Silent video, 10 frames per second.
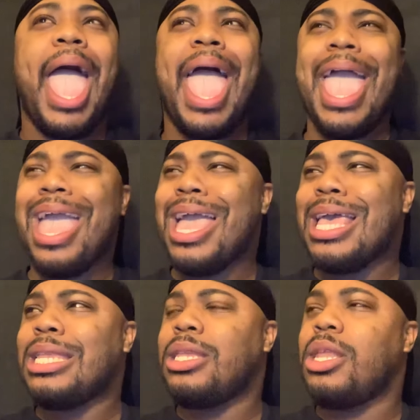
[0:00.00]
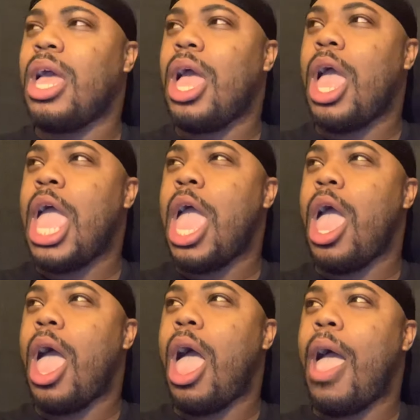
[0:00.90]
And
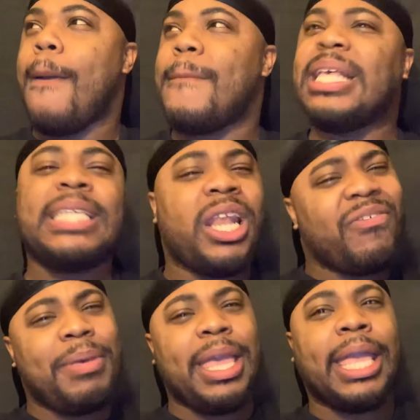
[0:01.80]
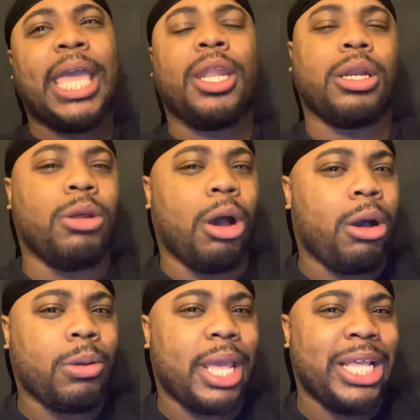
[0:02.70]
instead of being an
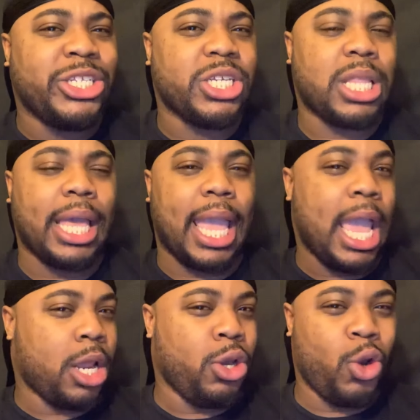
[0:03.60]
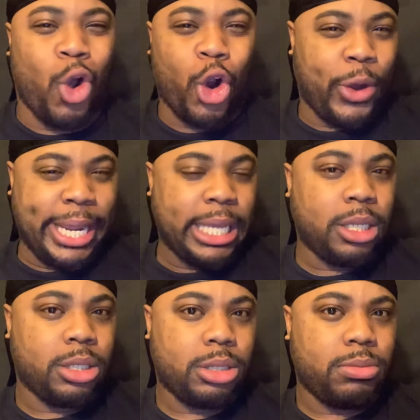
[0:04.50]
adult and just like
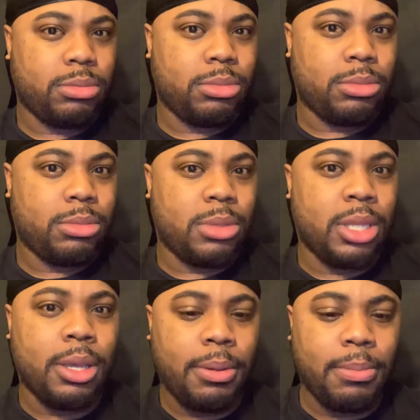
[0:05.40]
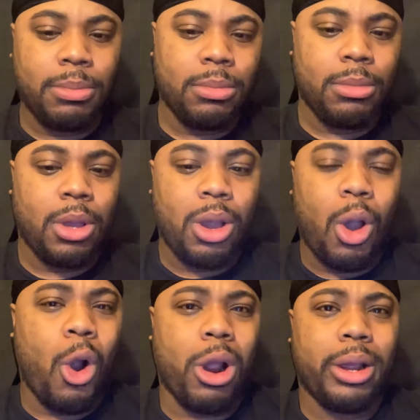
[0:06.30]
ignoring them,
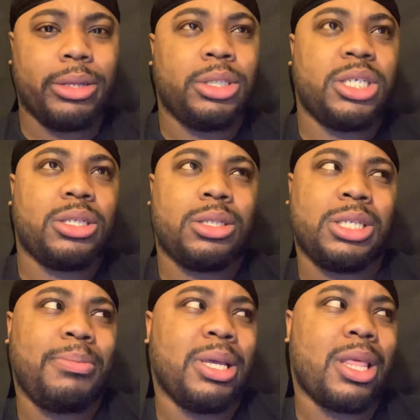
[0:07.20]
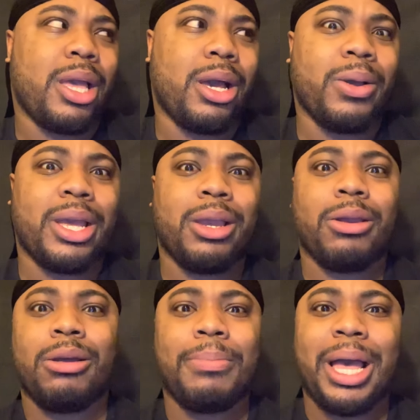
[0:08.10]
or just being like, okay,
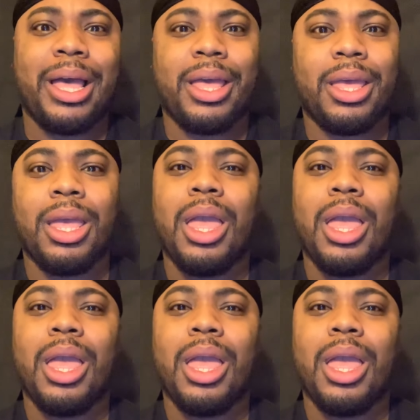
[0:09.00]
girl, bye,